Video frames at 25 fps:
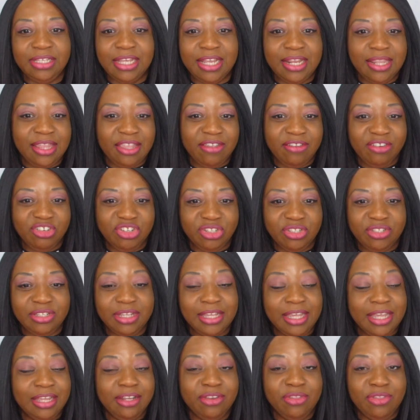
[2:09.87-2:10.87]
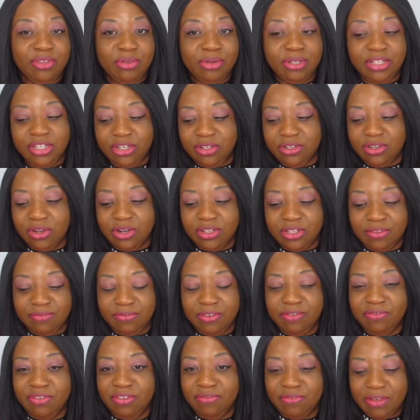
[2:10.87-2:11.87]
and they're just, again,
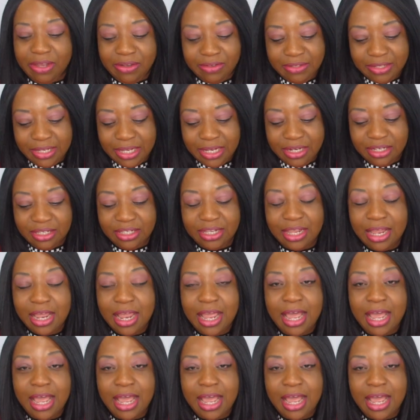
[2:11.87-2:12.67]
$13.55.